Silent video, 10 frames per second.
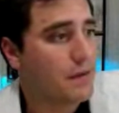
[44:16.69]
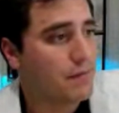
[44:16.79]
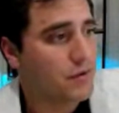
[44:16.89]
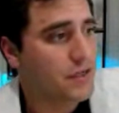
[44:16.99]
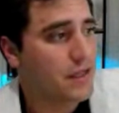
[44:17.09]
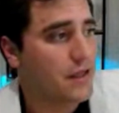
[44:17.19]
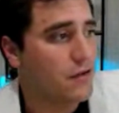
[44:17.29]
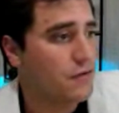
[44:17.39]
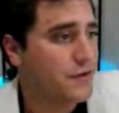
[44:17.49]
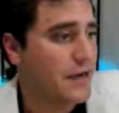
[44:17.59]
People say they
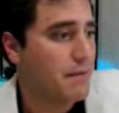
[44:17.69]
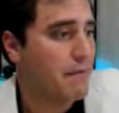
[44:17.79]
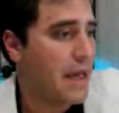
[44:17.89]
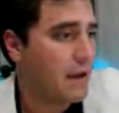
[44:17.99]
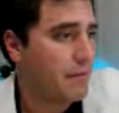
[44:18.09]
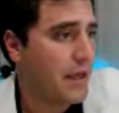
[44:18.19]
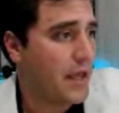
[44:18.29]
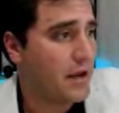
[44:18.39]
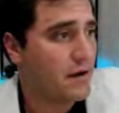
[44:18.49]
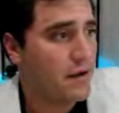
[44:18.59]
use it at back
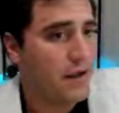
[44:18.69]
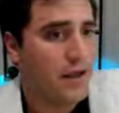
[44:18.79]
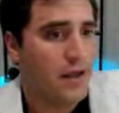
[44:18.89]
pain.